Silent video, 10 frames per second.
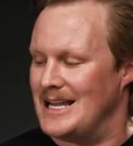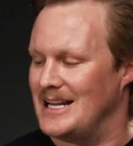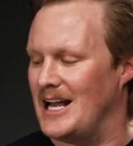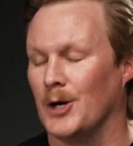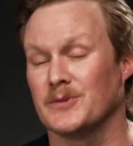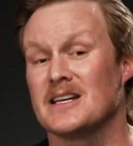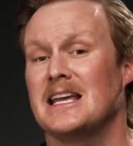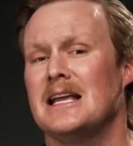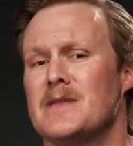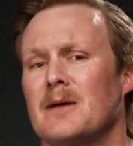it helps to
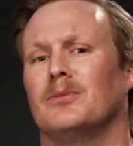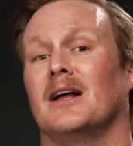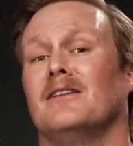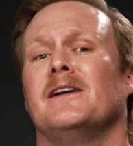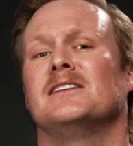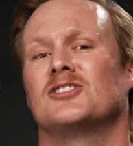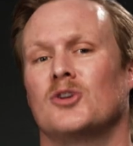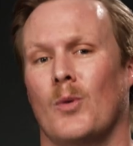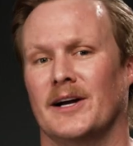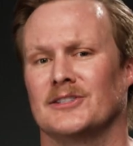keep that blade face
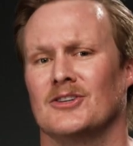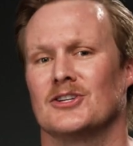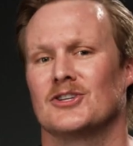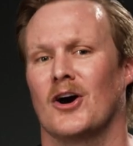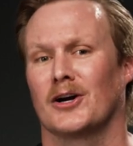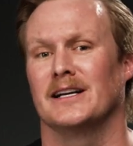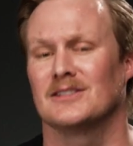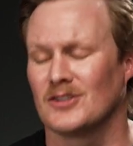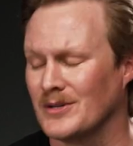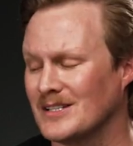square to the target.
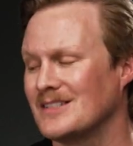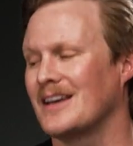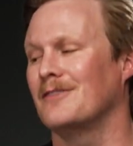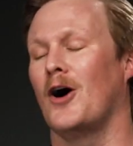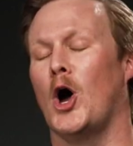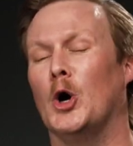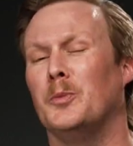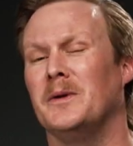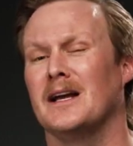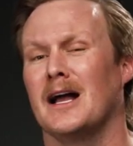So instead of
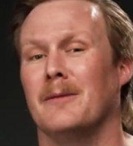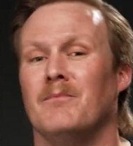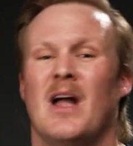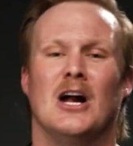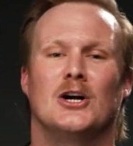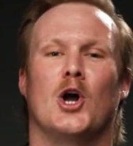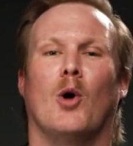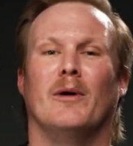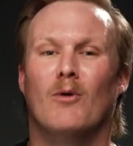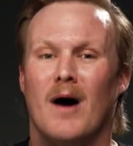opening up,
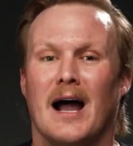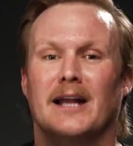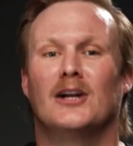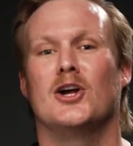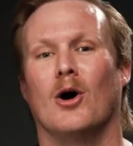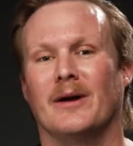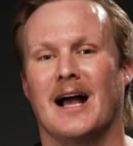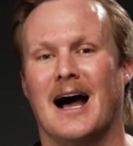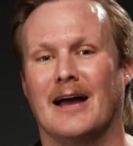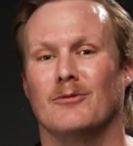going wide, going
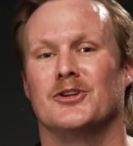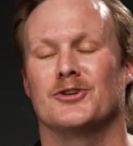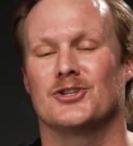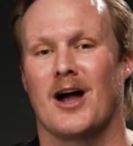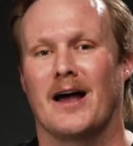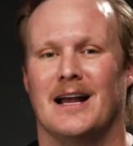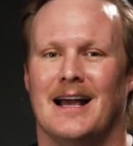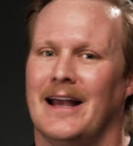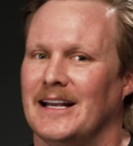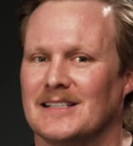high with your shot,
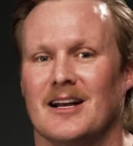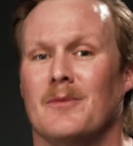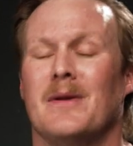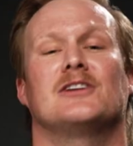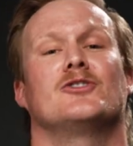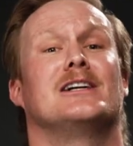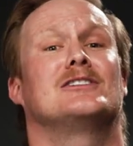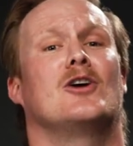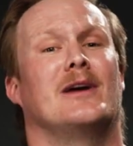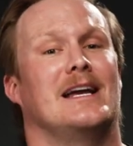it's gonna make sure
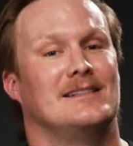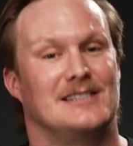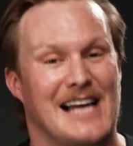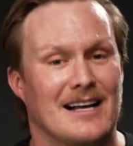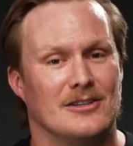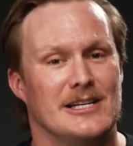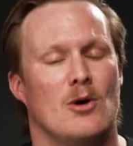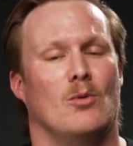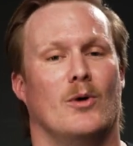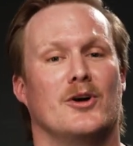it's going exactly
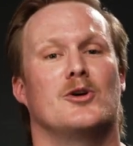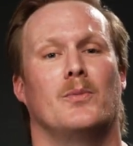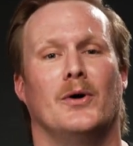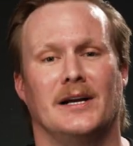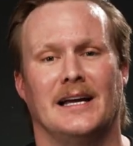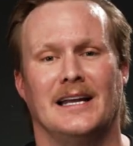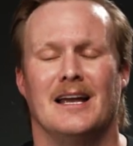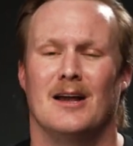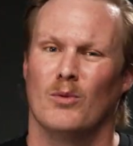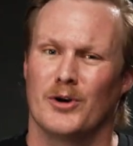where you're putting it
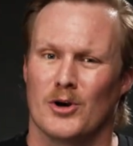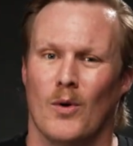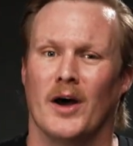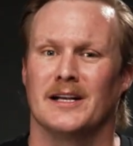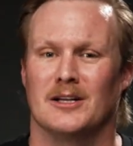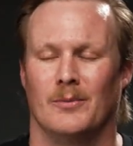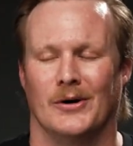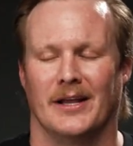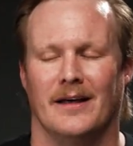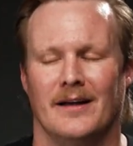and where you're wanting to
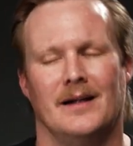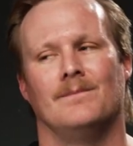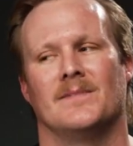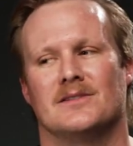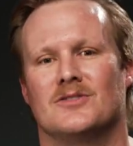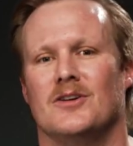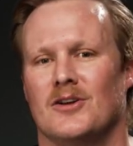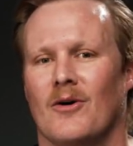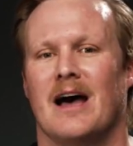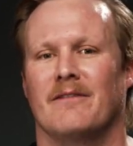put it, so you
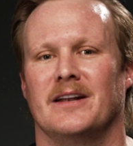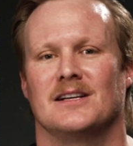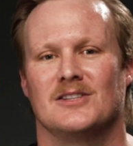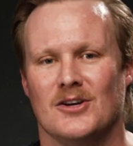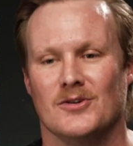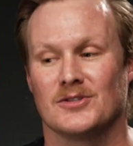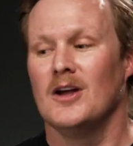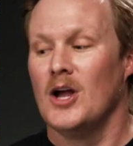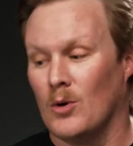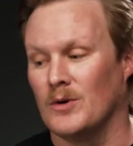don't have an excuse,
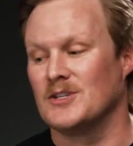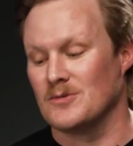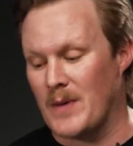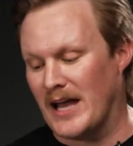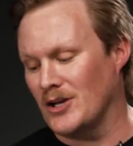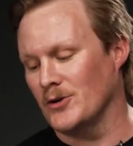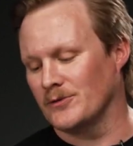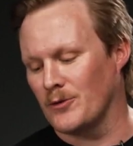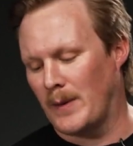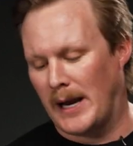which is bad
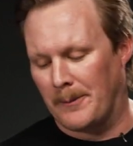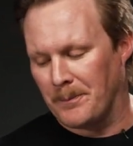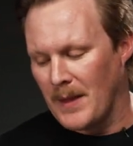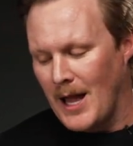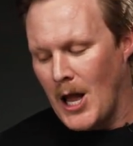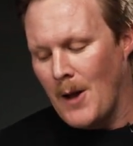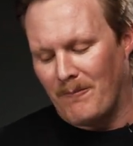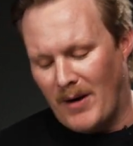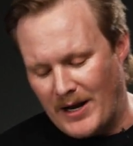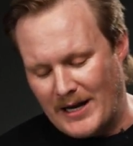news for me.
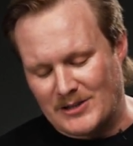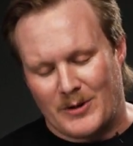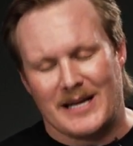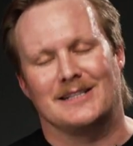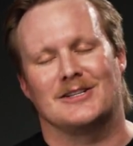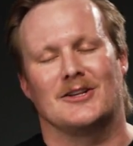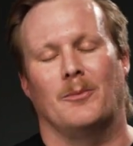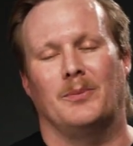But as we get into the